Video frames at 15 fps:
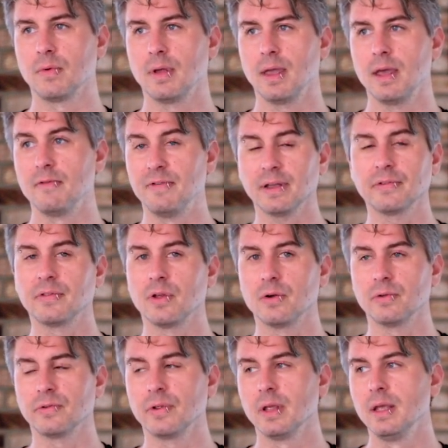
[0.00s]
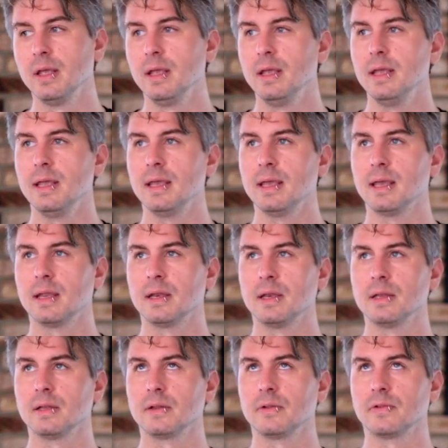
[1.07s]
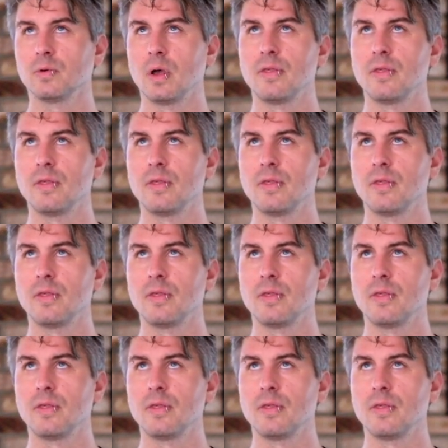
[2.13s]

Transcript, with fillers: and fixed those. And so I